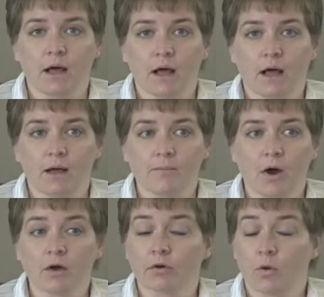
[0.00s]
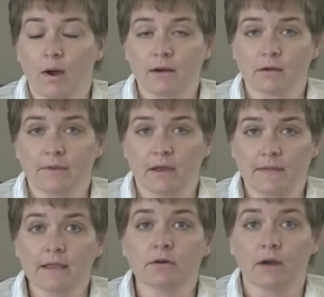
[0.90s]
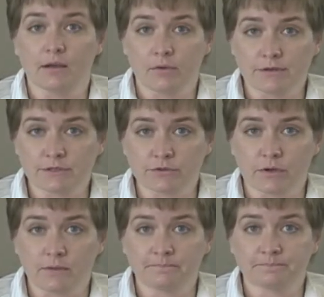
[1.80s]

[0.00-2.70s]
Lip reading: are required to be on the internet registry.